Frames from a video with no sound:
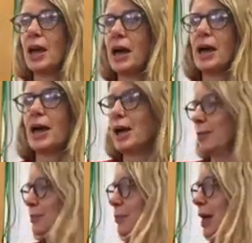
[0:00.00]

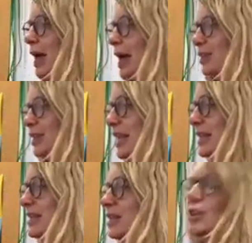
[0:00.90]
And
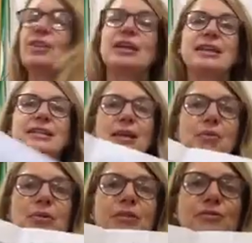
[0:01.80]
here's another
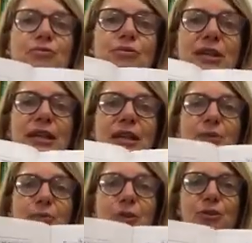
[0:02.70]
example of a really
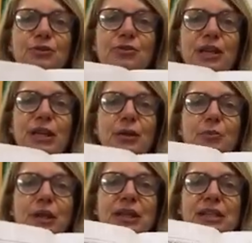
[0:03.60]
beautifully
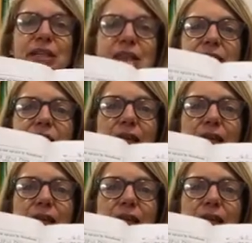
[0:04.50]
completed